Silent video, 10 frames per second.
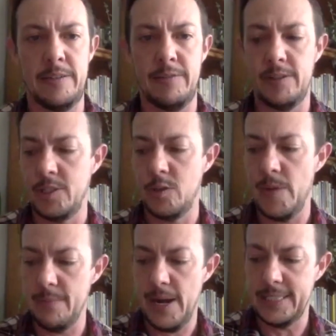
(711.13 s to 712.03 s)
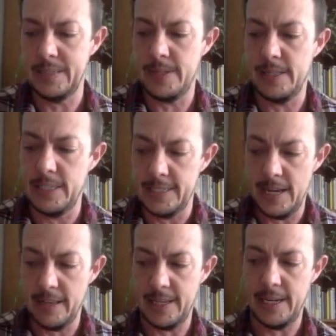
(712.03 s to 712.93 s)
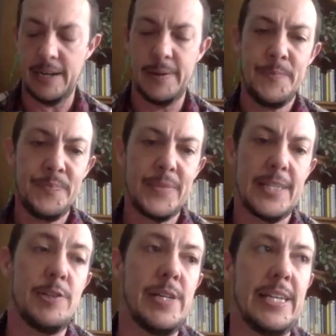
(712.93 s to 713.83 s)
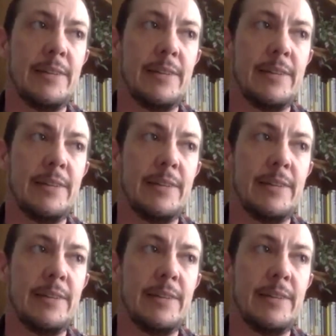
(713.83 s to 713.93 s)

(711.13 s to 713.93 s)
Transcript: there's so many possibilities out there. So I